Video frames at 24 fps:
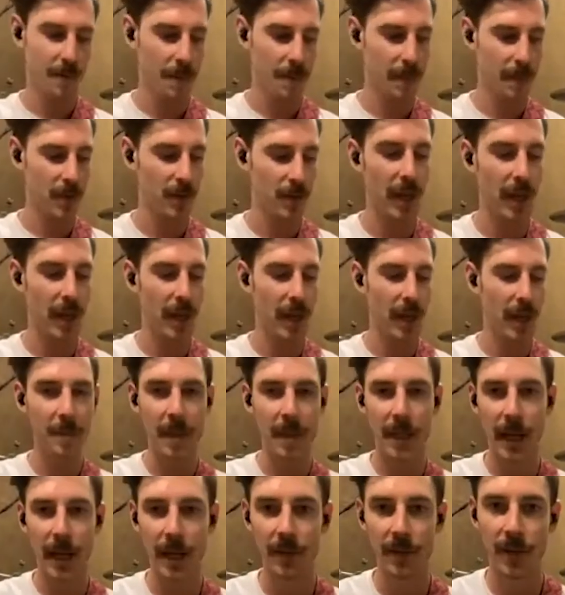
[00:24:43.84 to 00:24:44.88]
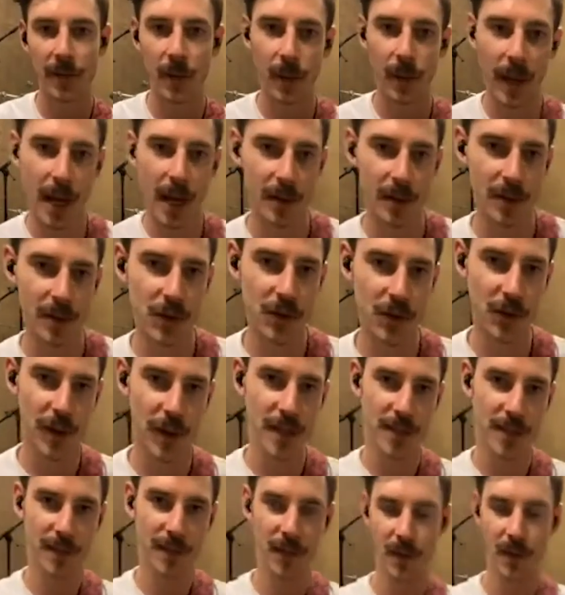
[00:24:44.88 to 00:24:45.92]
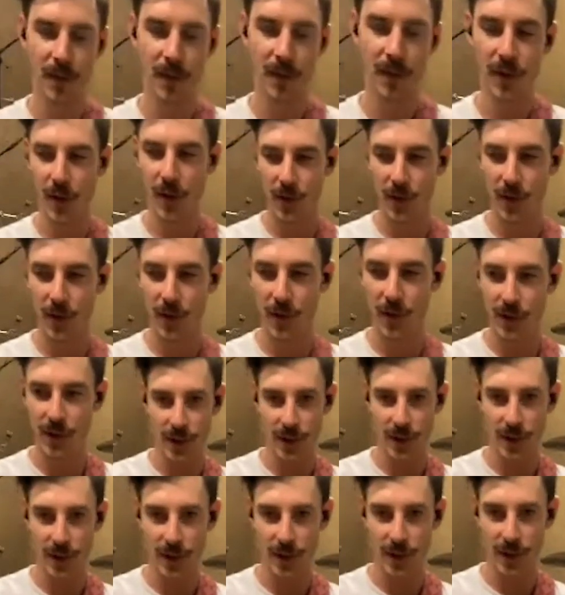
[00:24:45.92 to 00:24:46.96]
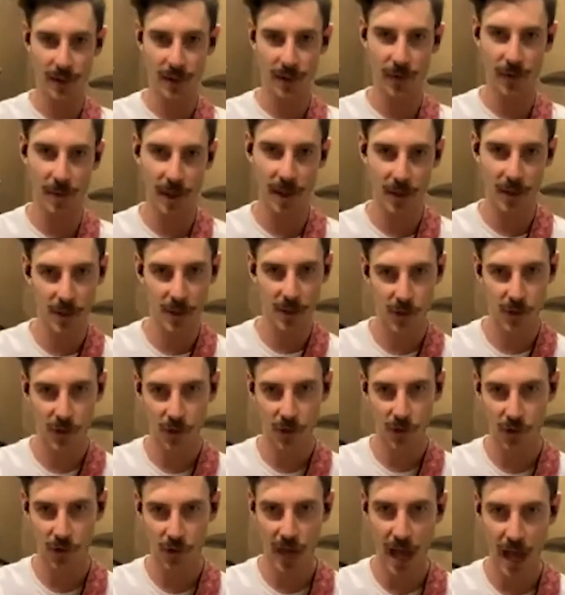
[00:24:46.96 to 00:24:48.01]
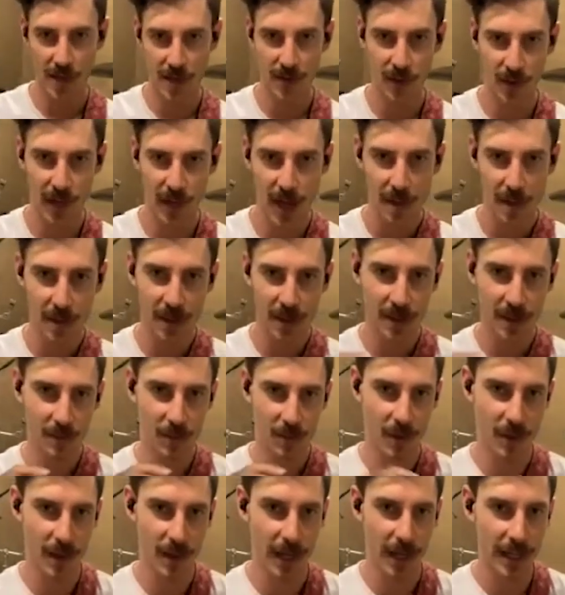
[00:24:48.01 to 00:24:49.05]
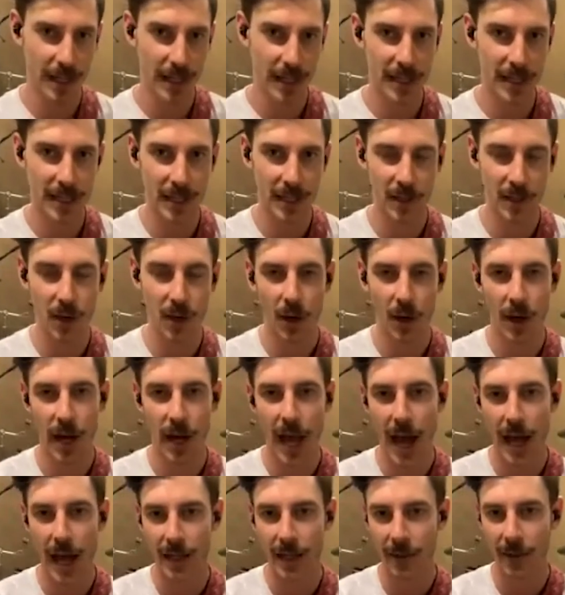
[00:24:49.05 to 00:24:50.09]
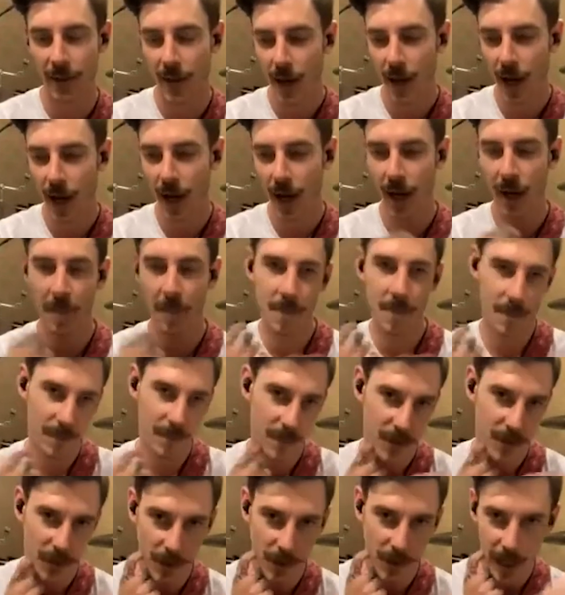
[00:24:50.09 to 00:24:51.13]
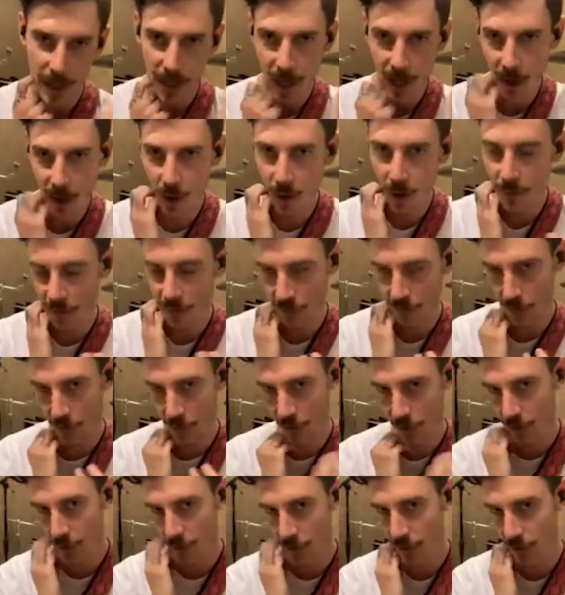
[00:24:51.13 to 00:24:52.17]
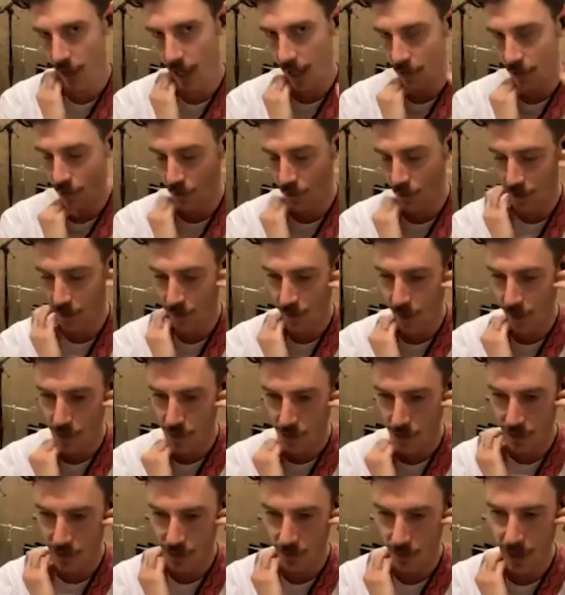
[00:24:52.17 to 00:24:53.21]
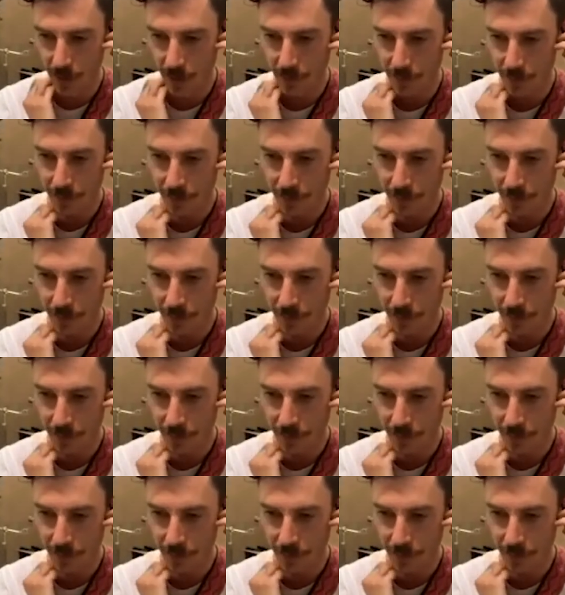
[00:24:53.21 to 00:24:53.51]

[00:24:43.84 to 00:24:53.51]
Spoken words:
So that'd be kind of the way I would transfer those from the traditional jazz vocab into more like an Indian Carnatic, to kind of, I hope, further answer the question as well.